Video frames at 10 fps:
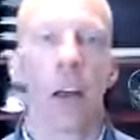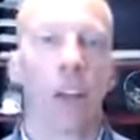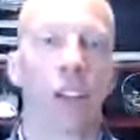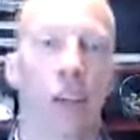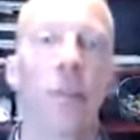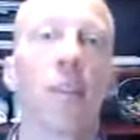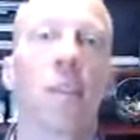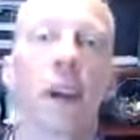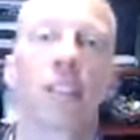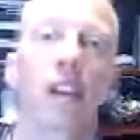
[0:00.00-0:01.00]
Some of the
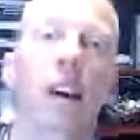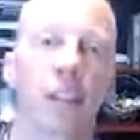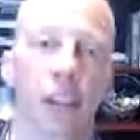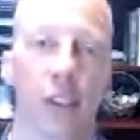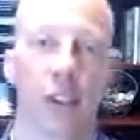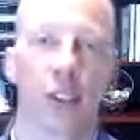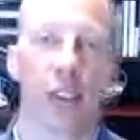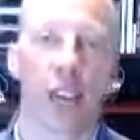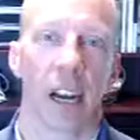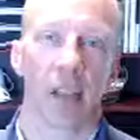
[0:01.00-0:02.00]
best conversations
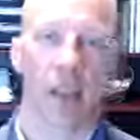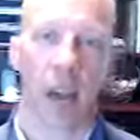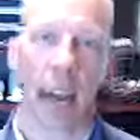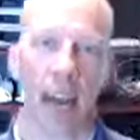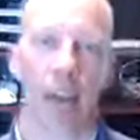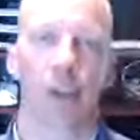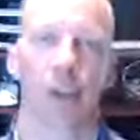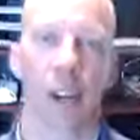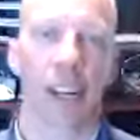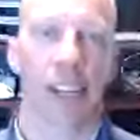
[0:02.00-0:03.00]
that I've ever had is
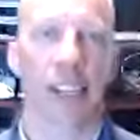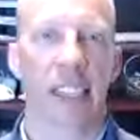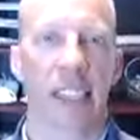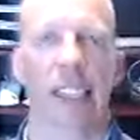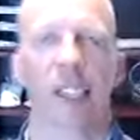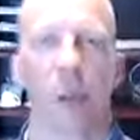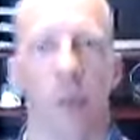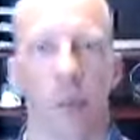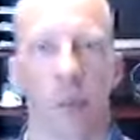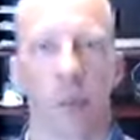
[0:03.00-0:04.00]
when I say
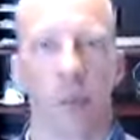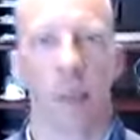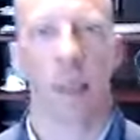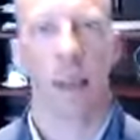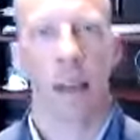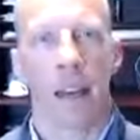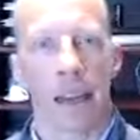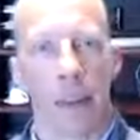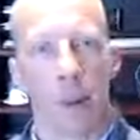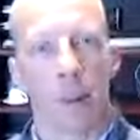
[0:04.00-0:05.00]
something
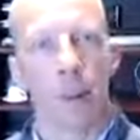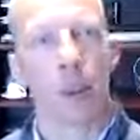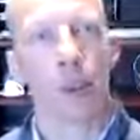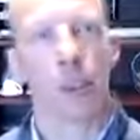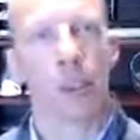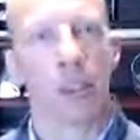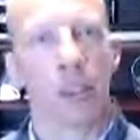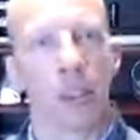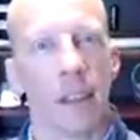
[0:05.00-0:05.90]
and the person